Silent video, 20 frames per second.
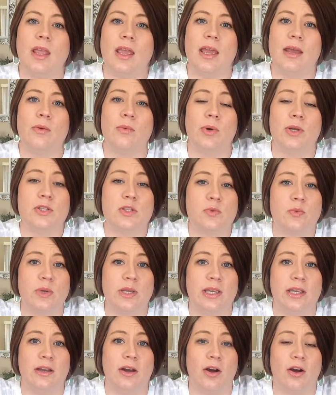once
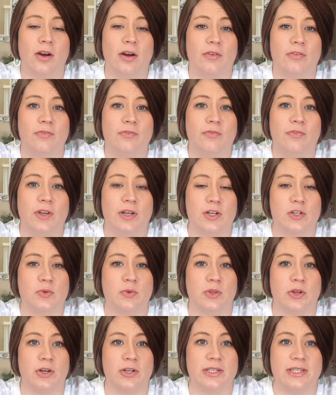we are finished
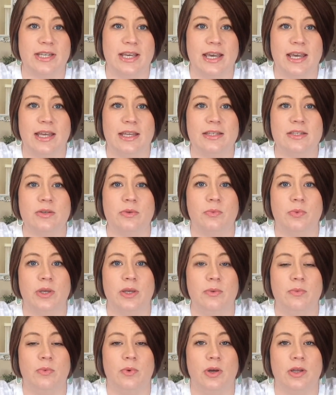with our debt, we
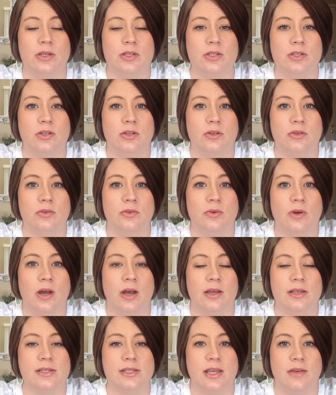want to
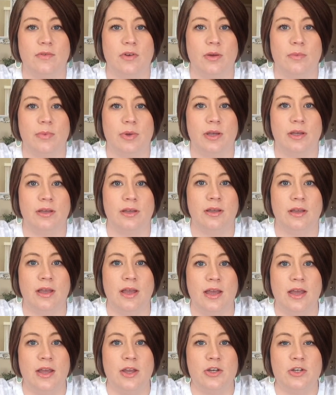save up
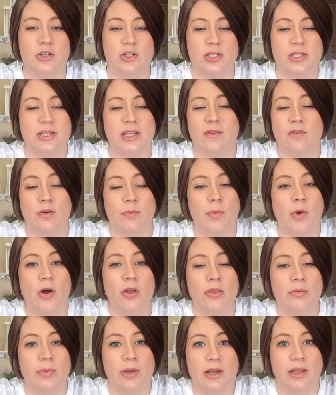all
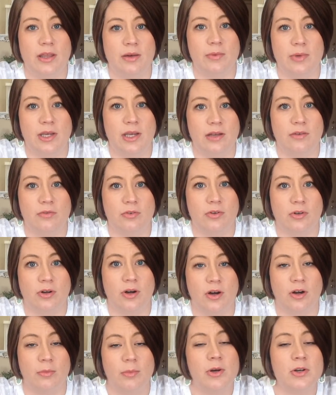the money that we can for
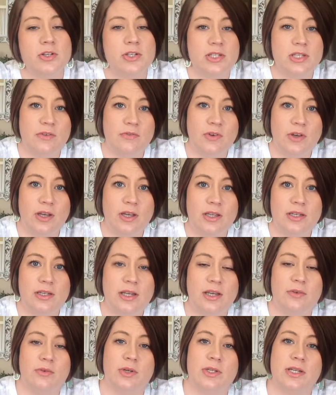our emergency fund
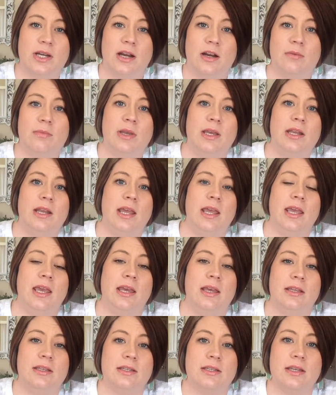and retirement,
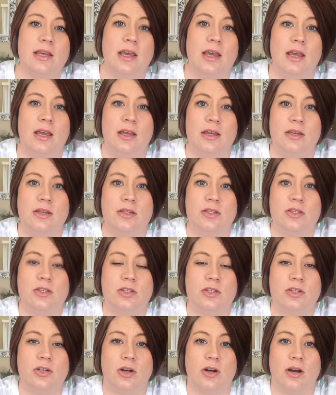and
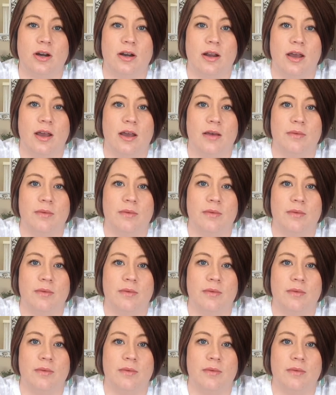start